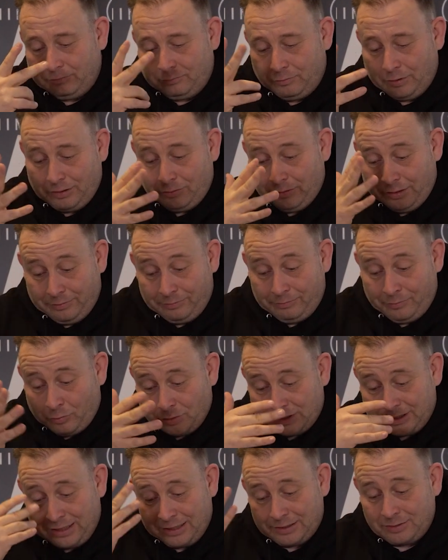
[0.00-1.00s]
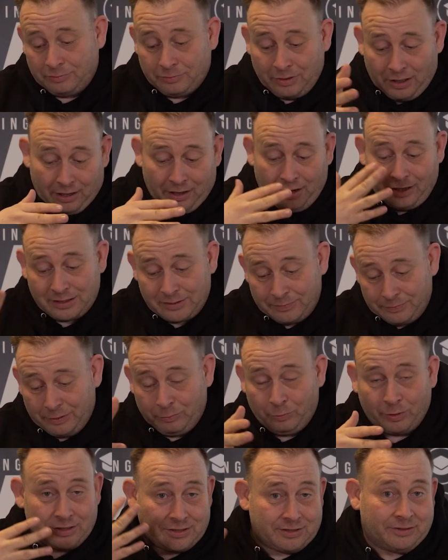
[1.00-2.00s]
what most customer ask
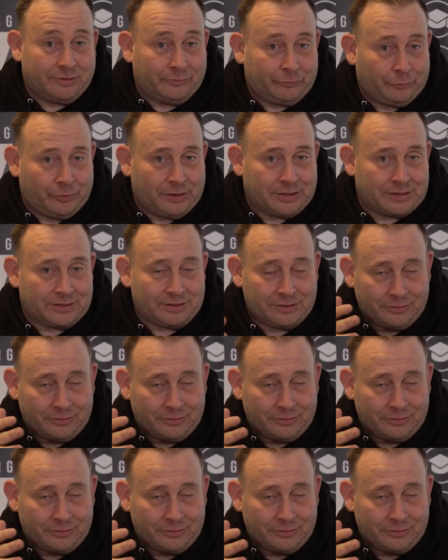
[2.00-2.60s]
me, what is the difference?